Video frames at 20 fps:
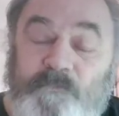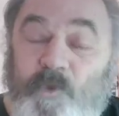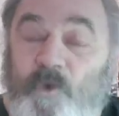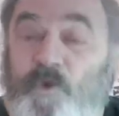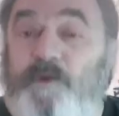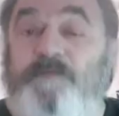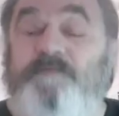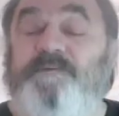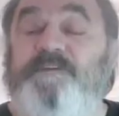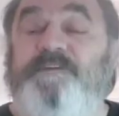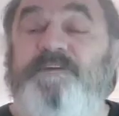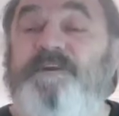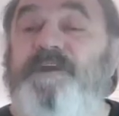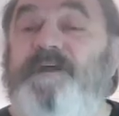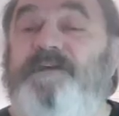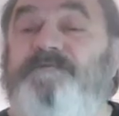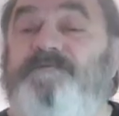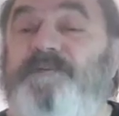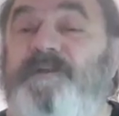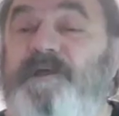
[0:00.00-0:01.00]
or even today
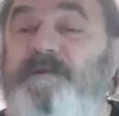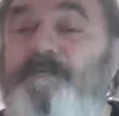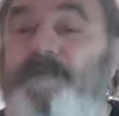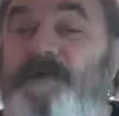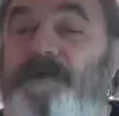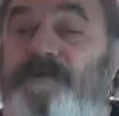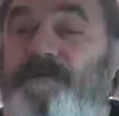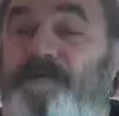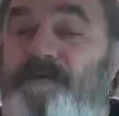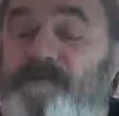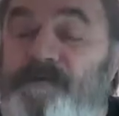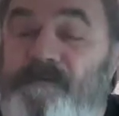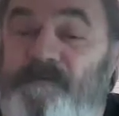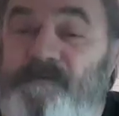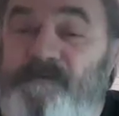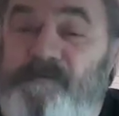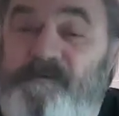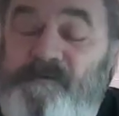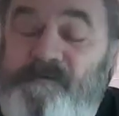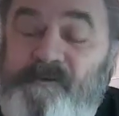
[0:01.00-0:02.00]
for that matter.
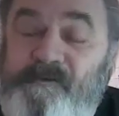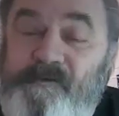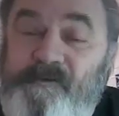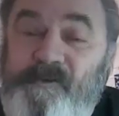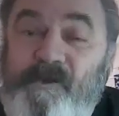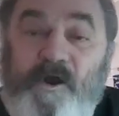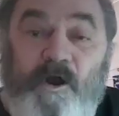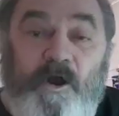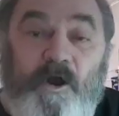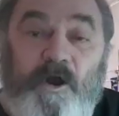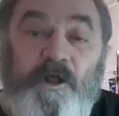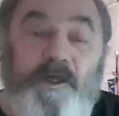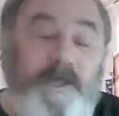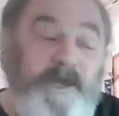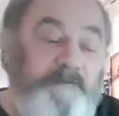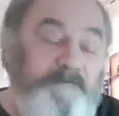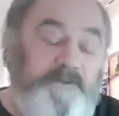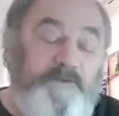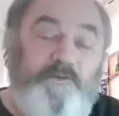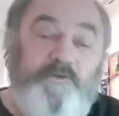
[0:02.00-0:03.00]
All you
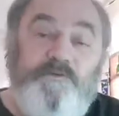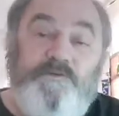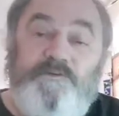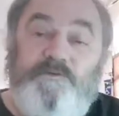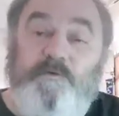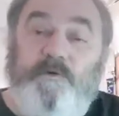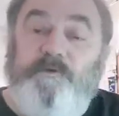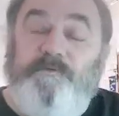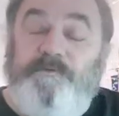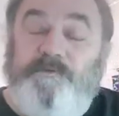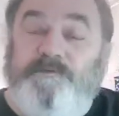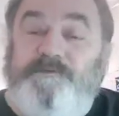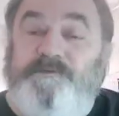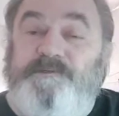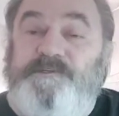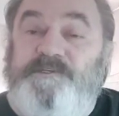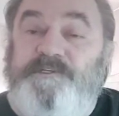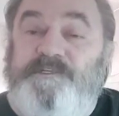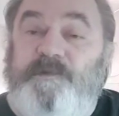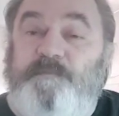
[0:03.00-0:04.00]
have to do is go out there
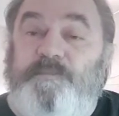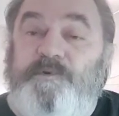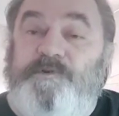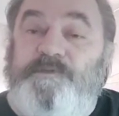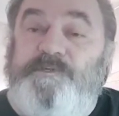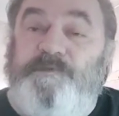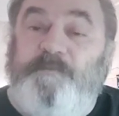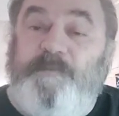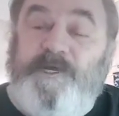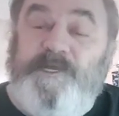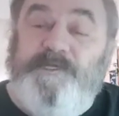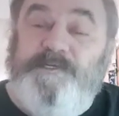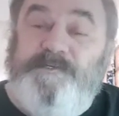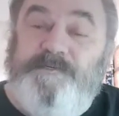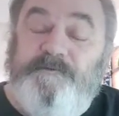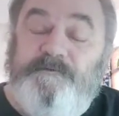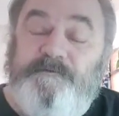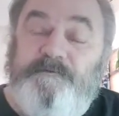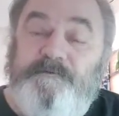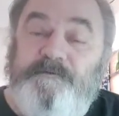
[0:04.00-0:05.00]
and slip on some ice
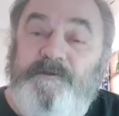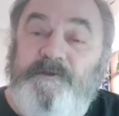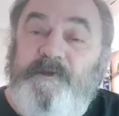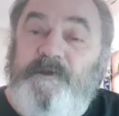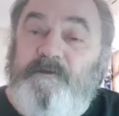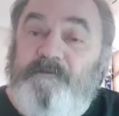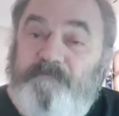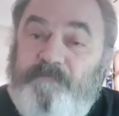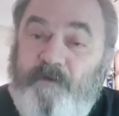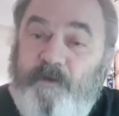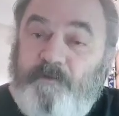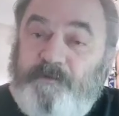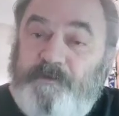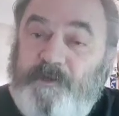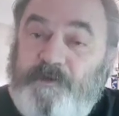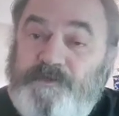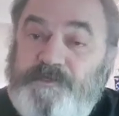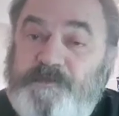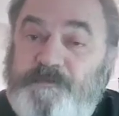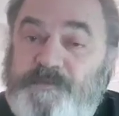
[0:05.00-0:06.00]
or fall
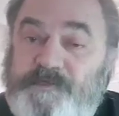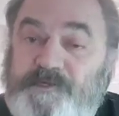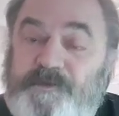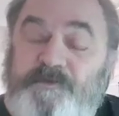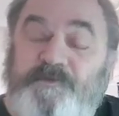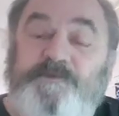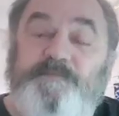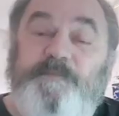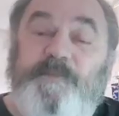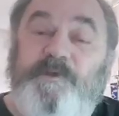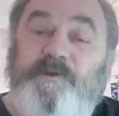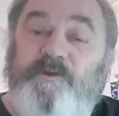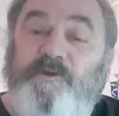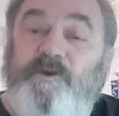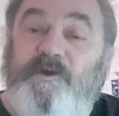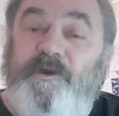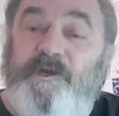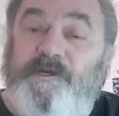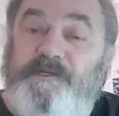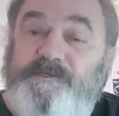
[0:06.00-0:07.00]
down some stairs, be in a
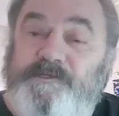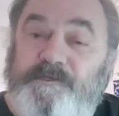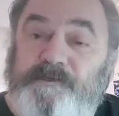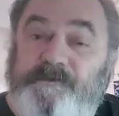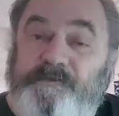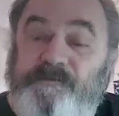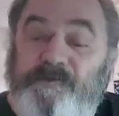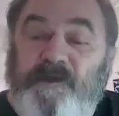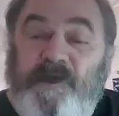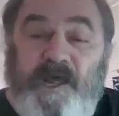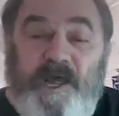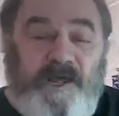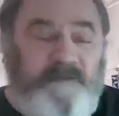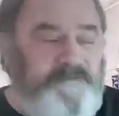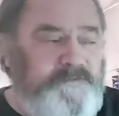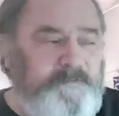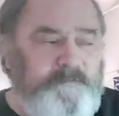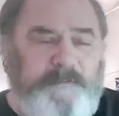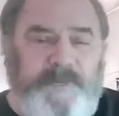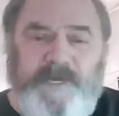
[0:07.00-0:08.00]
car accident, have
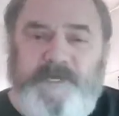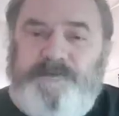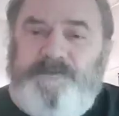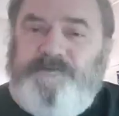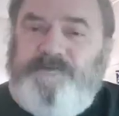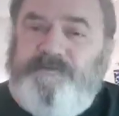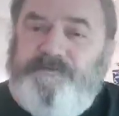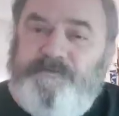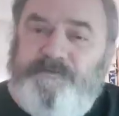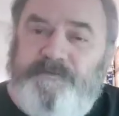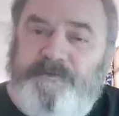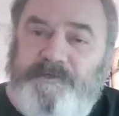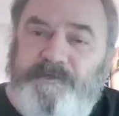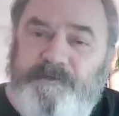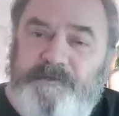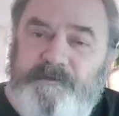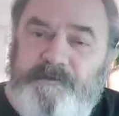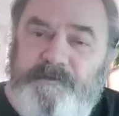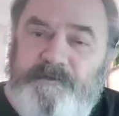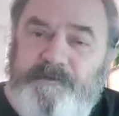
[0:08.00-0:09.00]
some bad surgery,
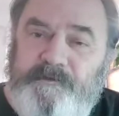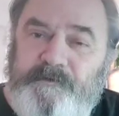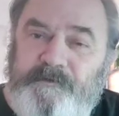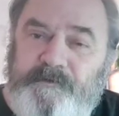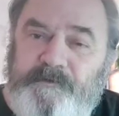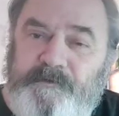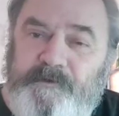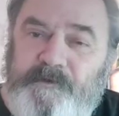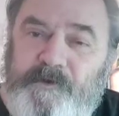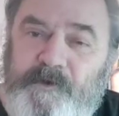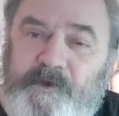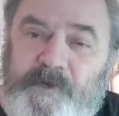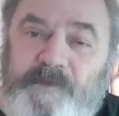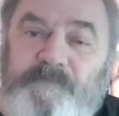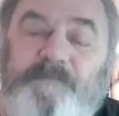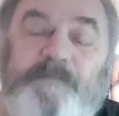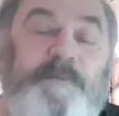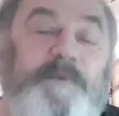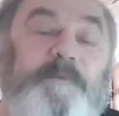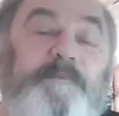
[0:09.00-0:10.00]

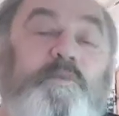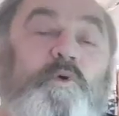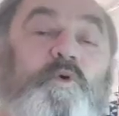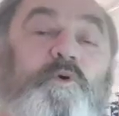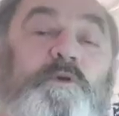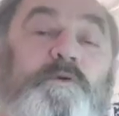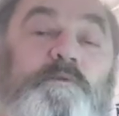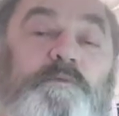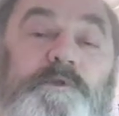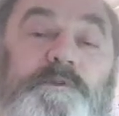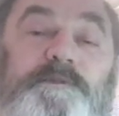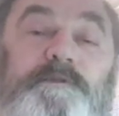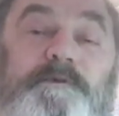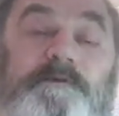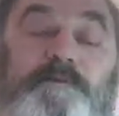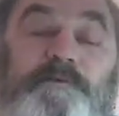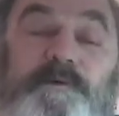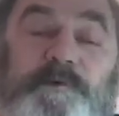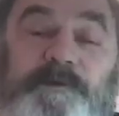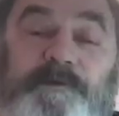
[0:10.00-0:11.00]
even be born with, a,
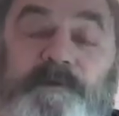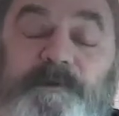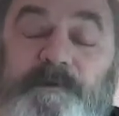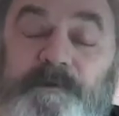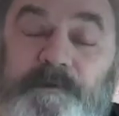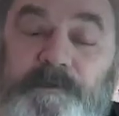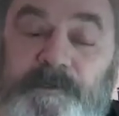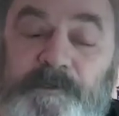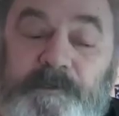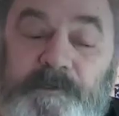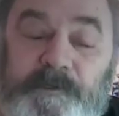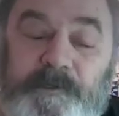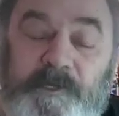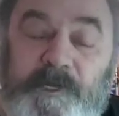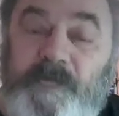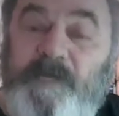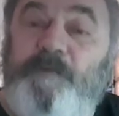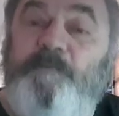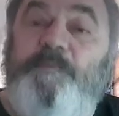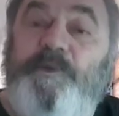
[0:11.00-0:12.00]
with a,
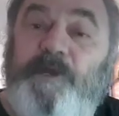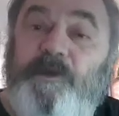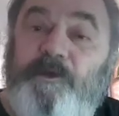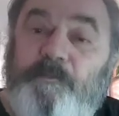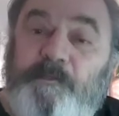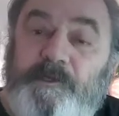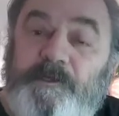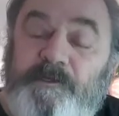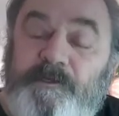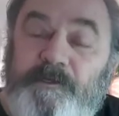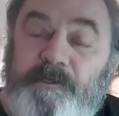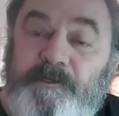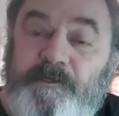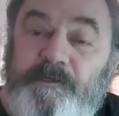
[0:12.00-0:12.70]
an impairment.